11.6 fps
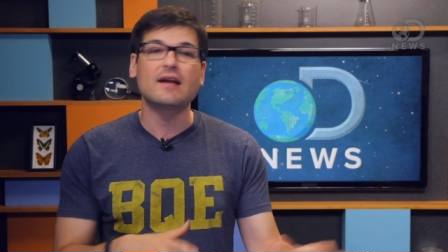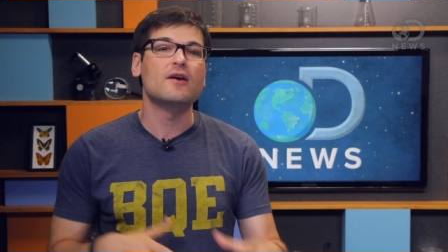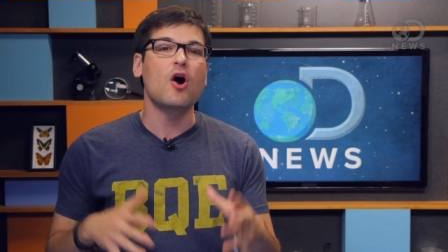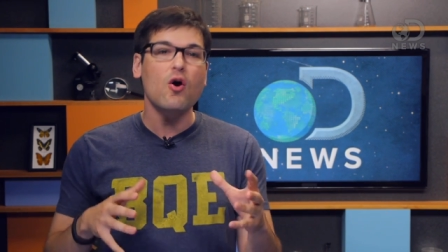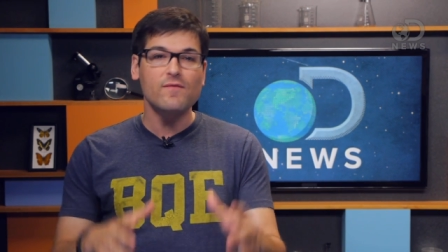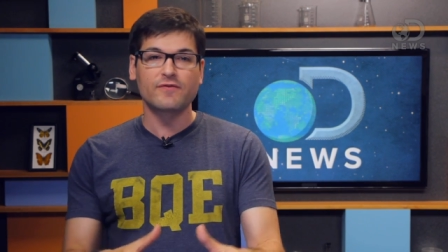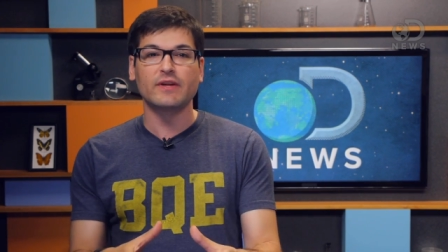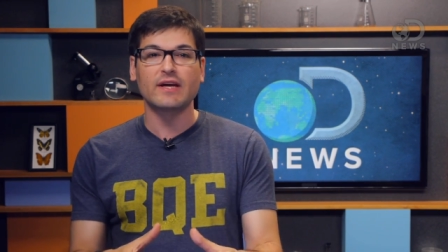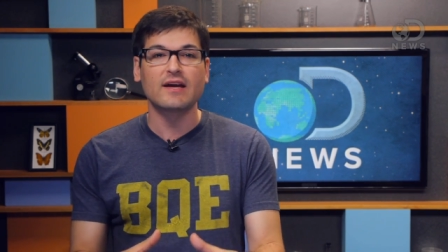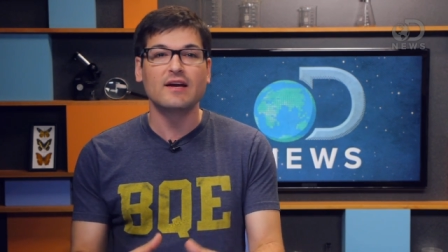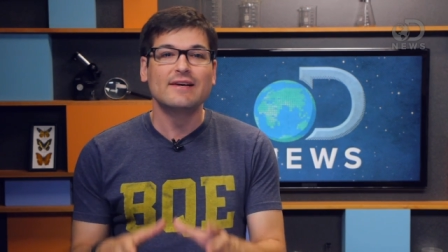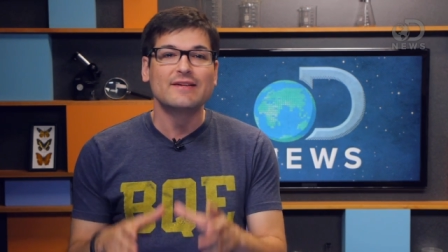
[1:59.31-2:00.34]
And
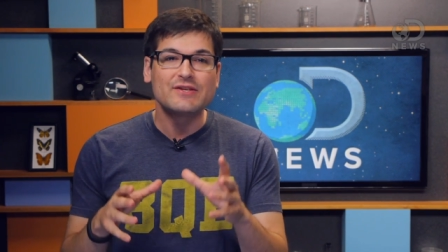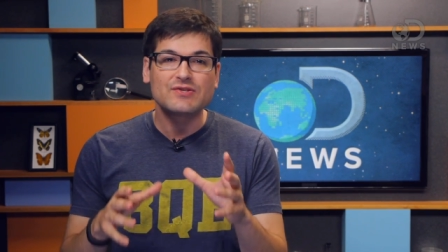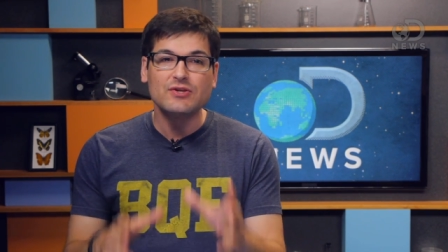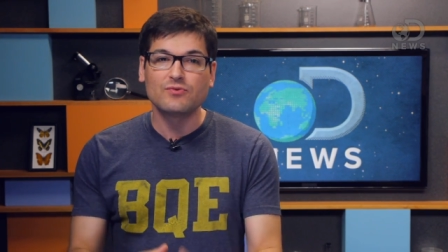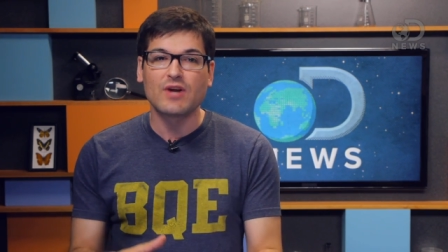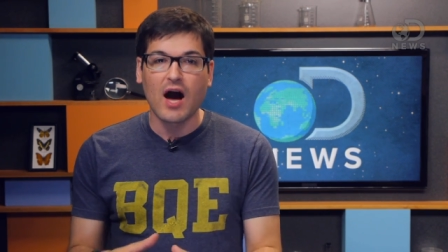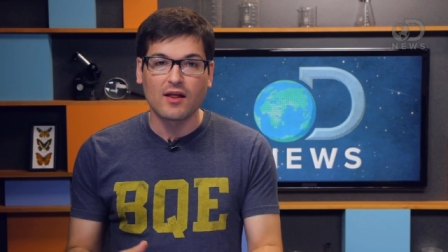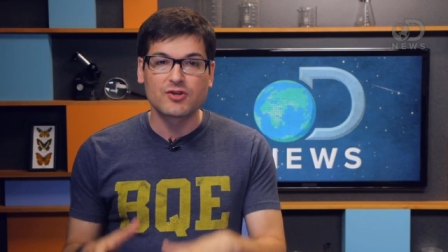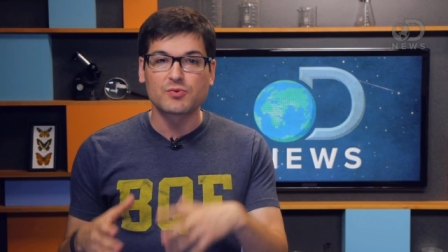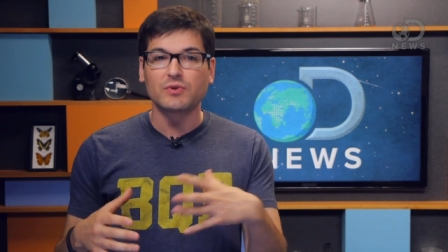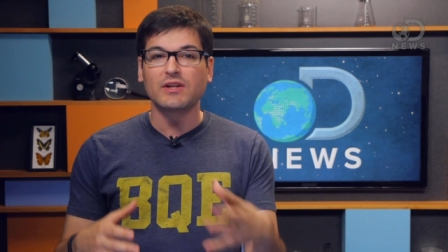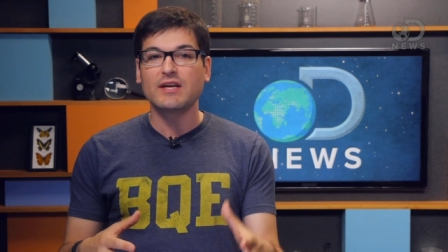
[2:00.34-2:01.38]
hopefully, this new knowledge
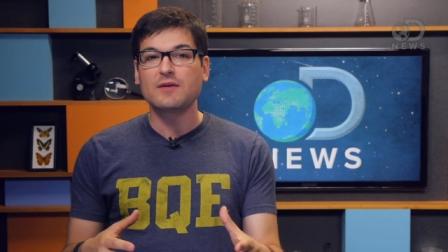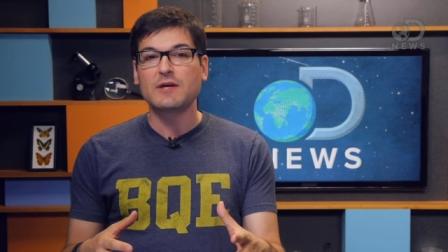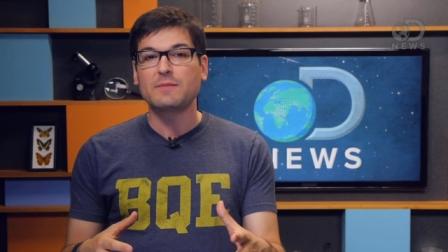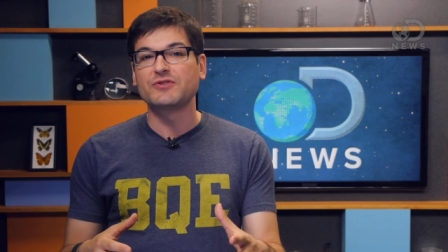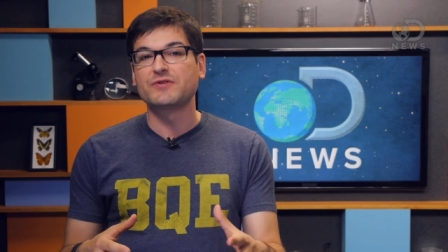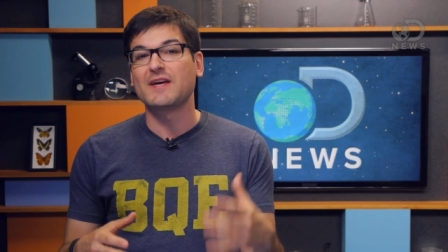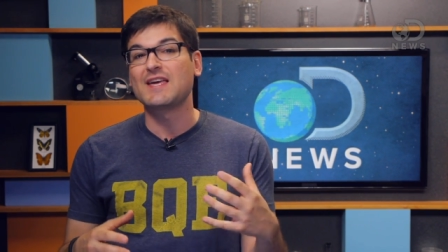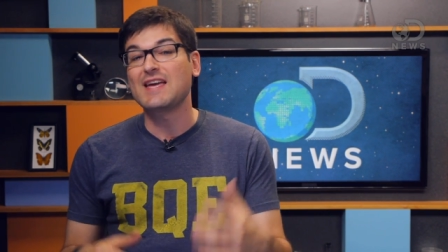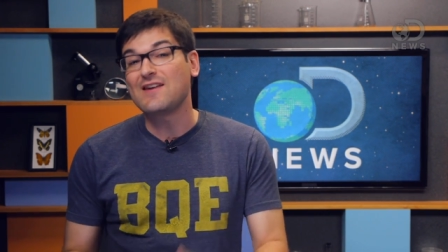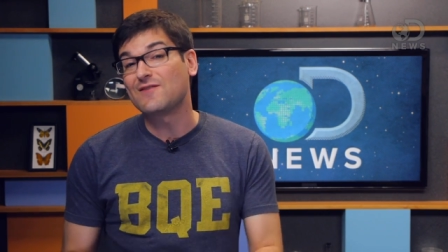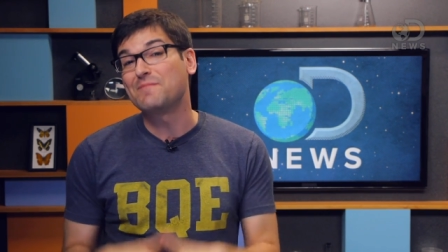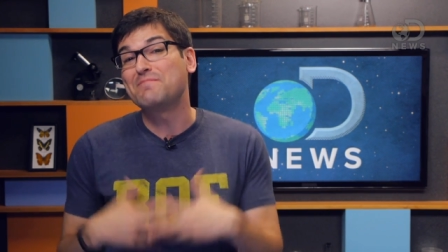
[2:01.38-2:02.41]
will lead people to making
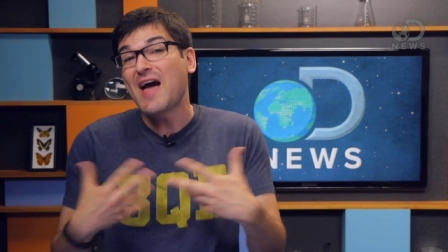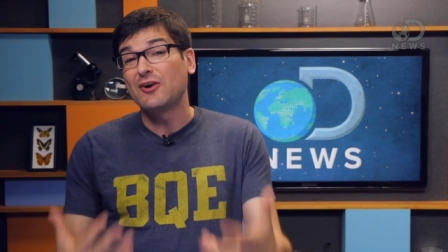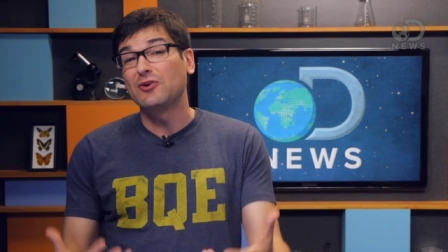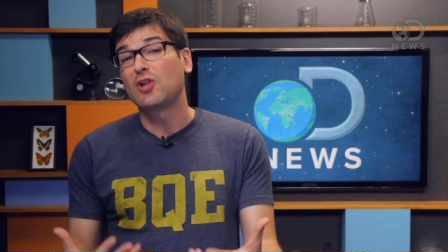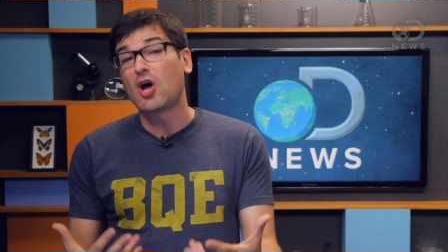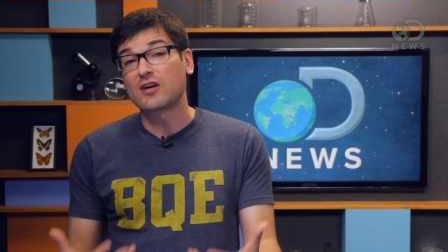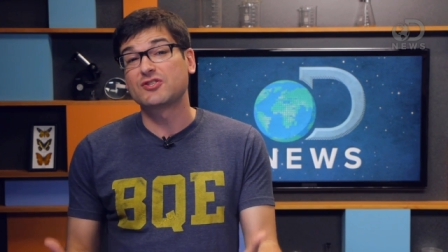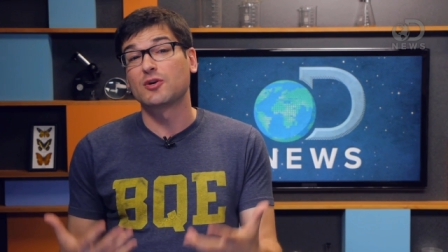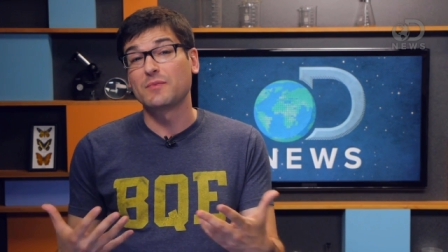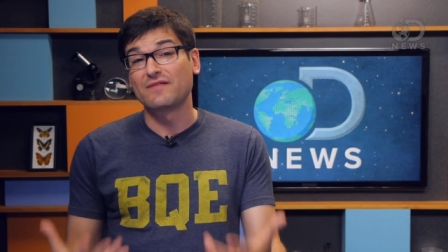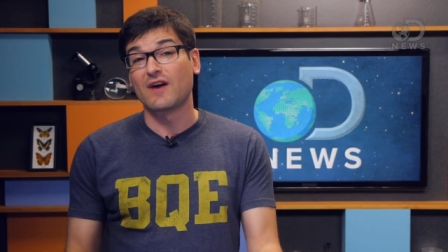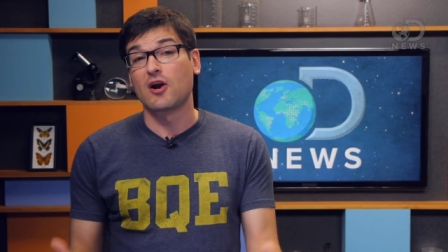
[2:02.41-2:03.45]
even better
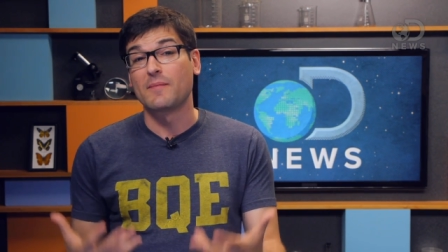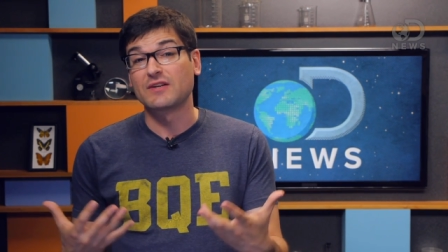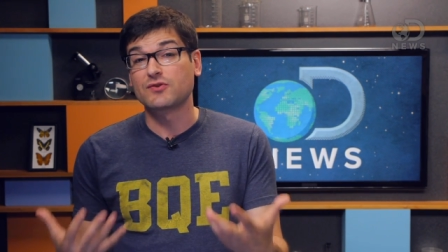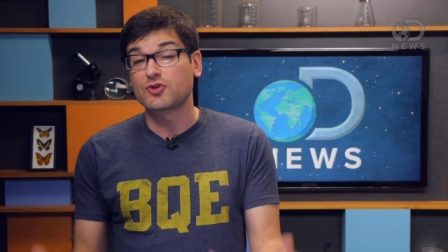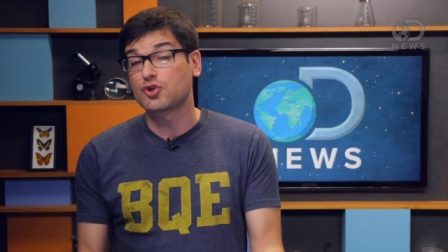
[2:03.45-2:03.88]
long-term environmental